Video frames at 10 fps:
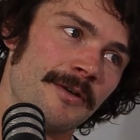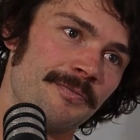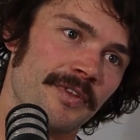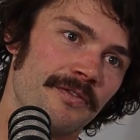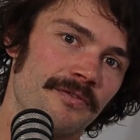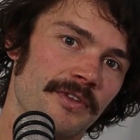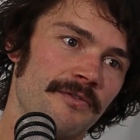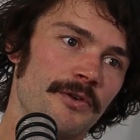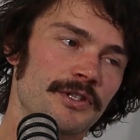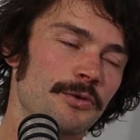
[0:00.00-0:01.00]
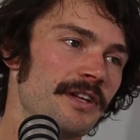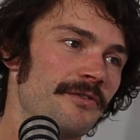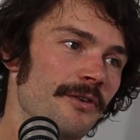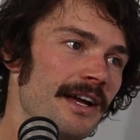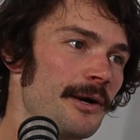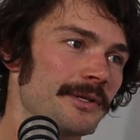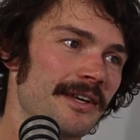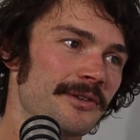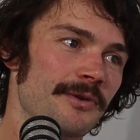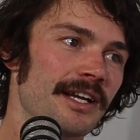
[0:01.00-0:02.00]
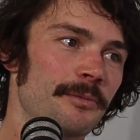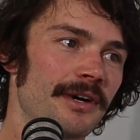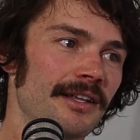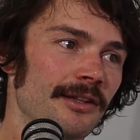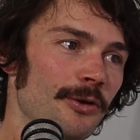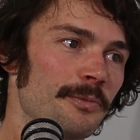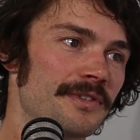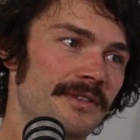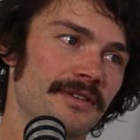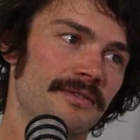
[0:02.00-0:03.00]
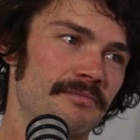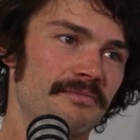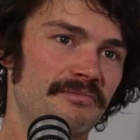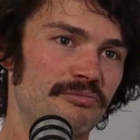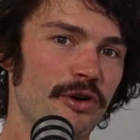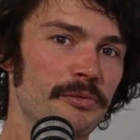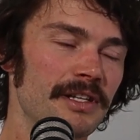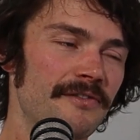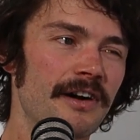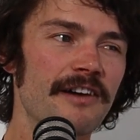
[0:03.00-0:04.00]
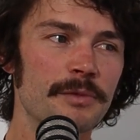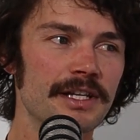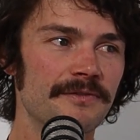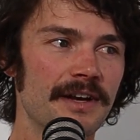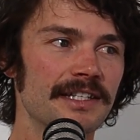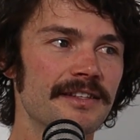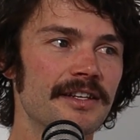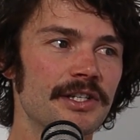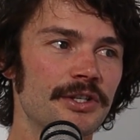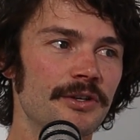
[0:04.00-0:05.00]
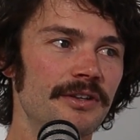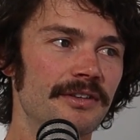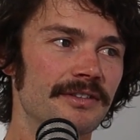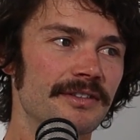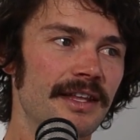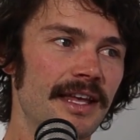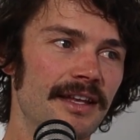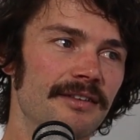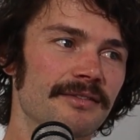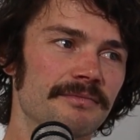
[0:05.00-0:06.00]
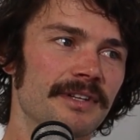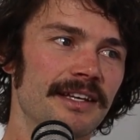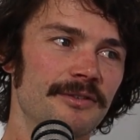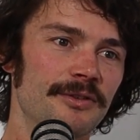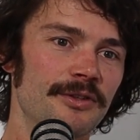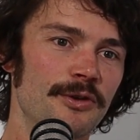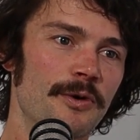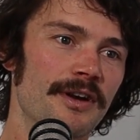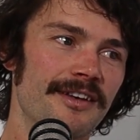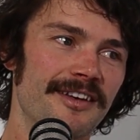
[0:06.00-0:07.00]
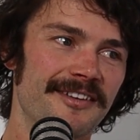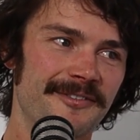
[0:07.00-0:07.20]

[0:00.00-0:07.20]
for the first 24 hours, I was running my loops probably 5 minutes faster than I should. And you want to